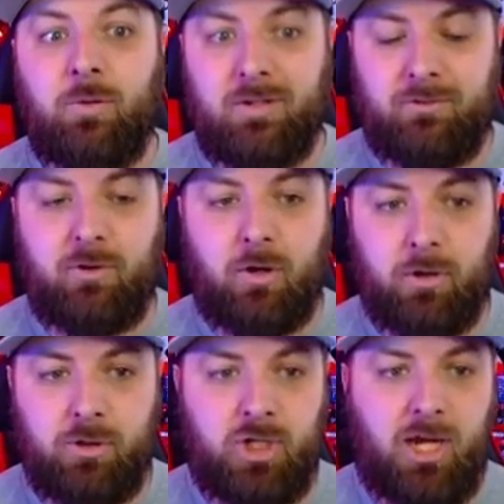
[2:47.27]
can start
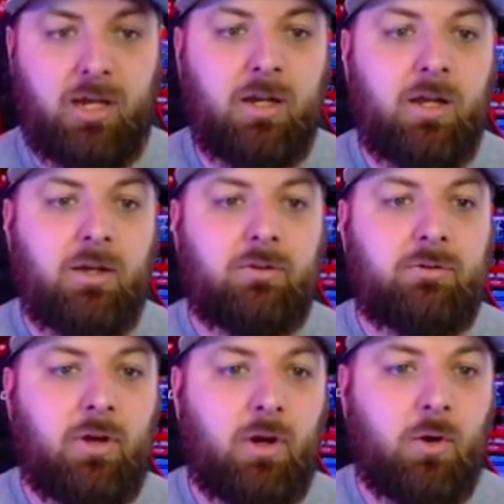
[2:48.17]
your chain.
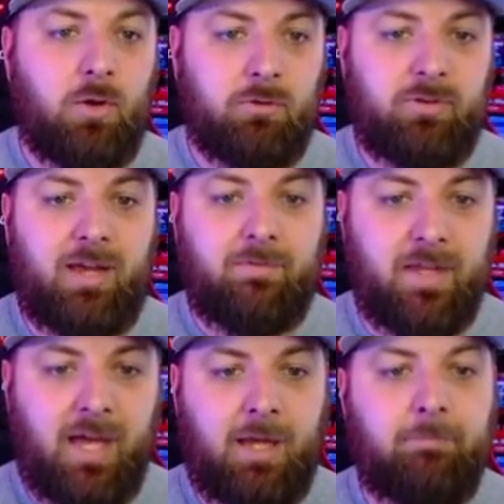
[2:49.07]
So you save the
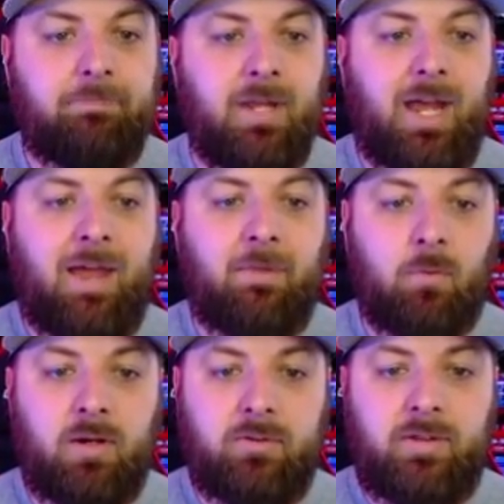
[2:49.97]
game, and the
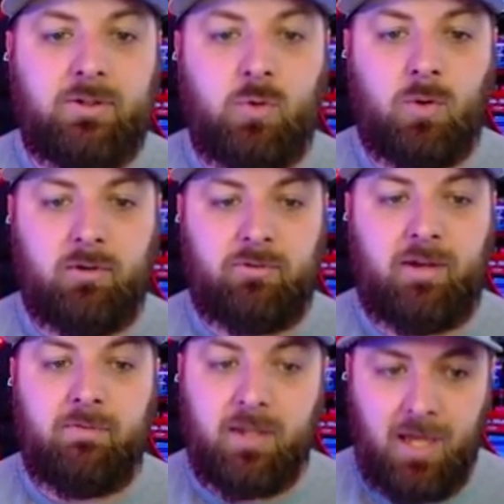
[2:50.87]
reason that you want to
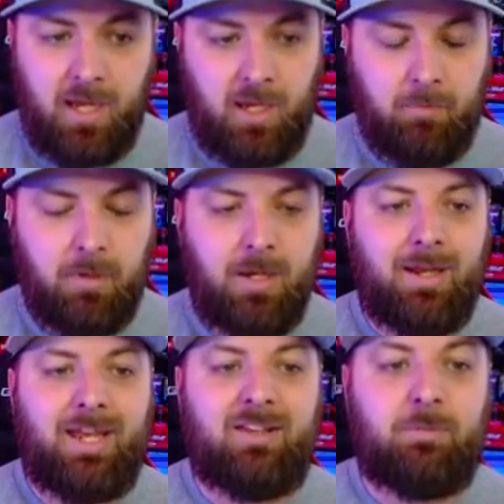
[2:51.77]
save the game
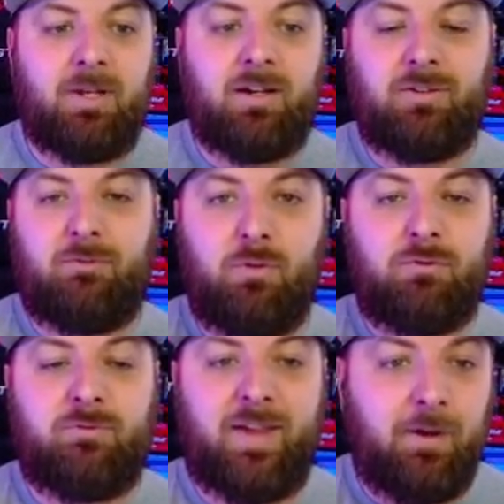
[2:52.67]
is because if you
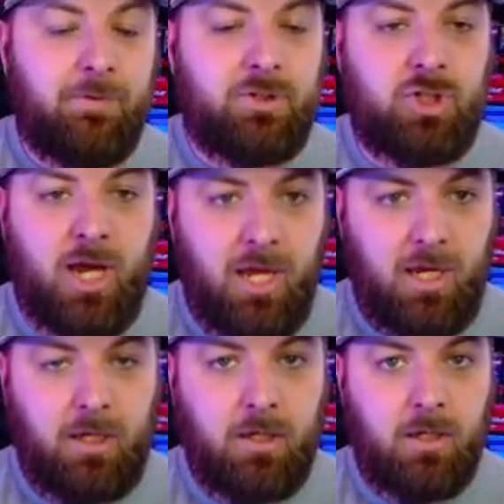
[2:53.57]
fail the
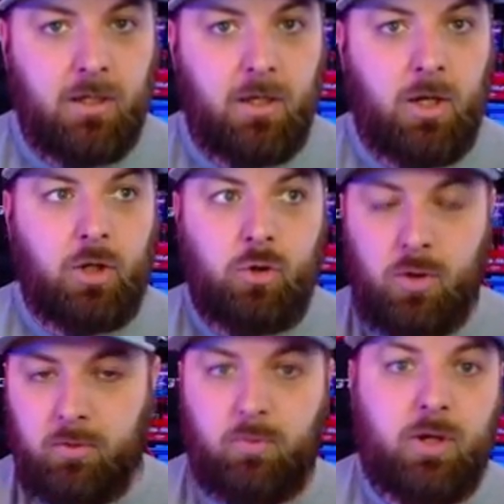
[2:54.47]
chain, you
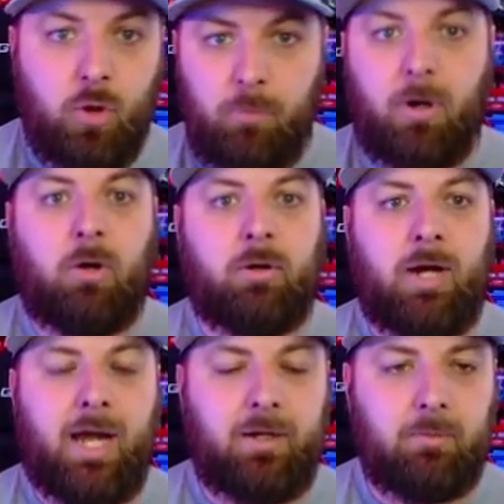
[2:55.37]
can recoup all your
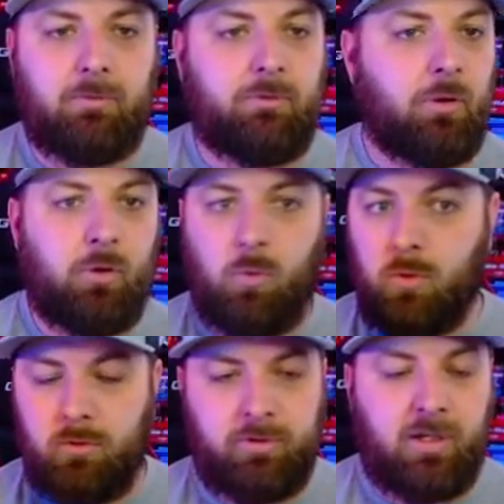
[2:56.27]
items. So you won't
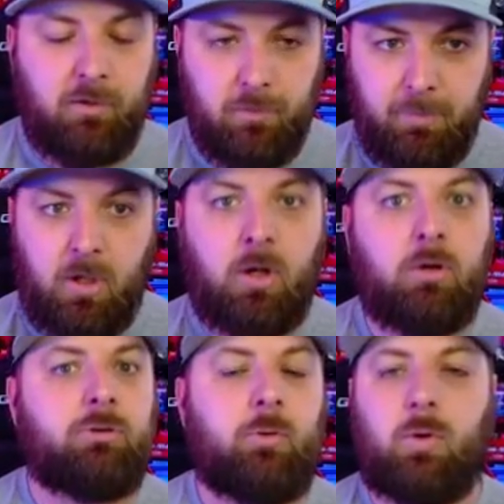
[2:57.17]
lose any of your
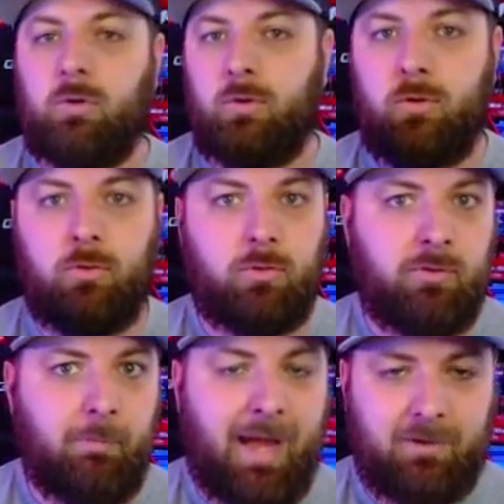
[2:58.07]
balls, you won't lose
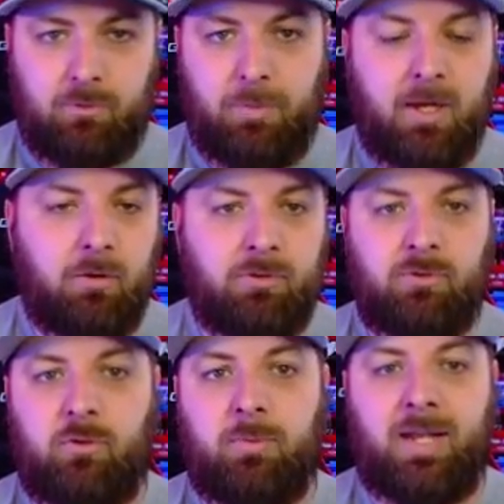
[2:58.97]
the max repels that
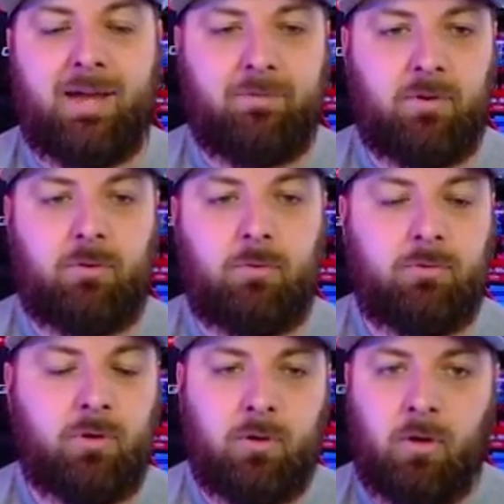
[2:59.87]
you've been having to
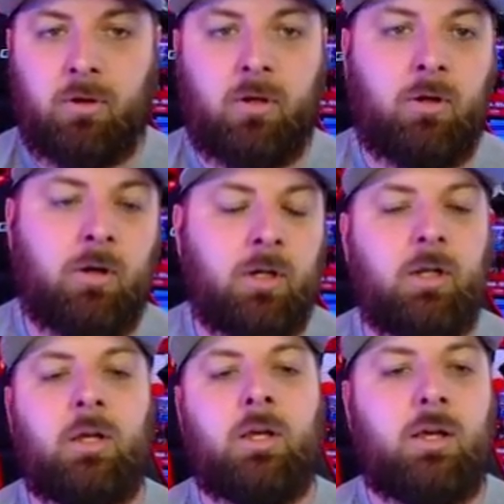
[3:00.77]
turn on and on
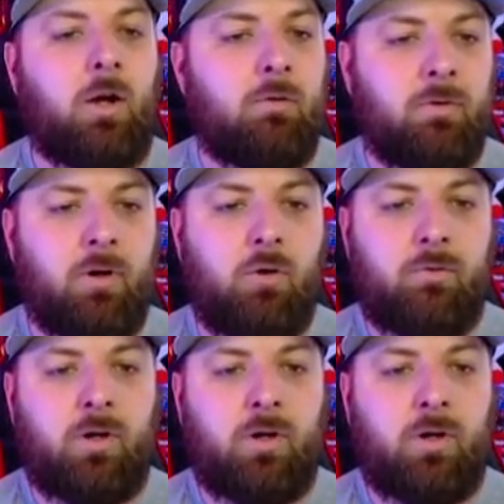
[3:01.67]
over